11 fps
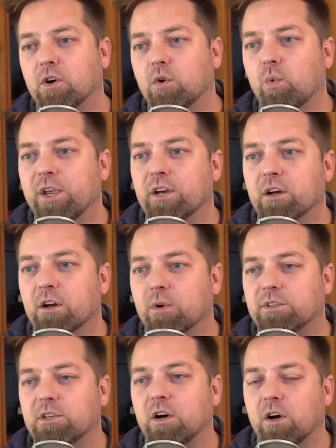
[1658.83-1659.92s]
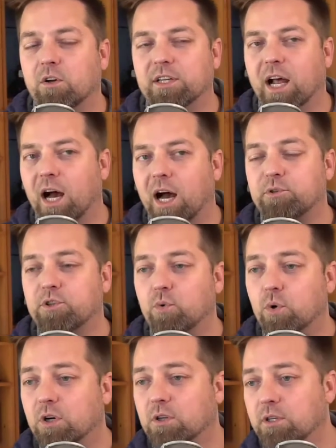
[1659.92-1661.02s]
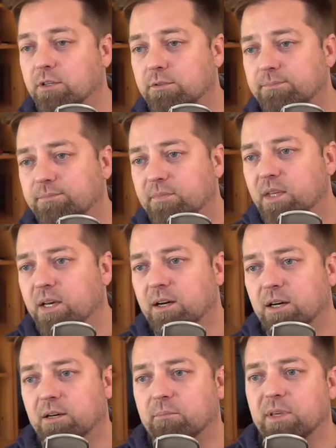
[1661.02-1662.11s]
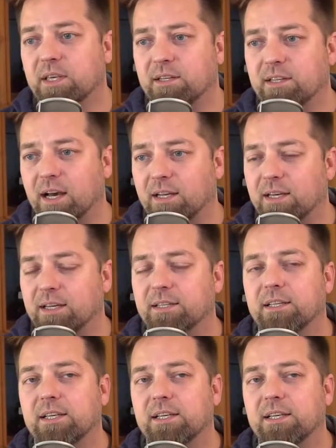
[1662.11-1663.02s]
we are what's called an optional workload in .NET.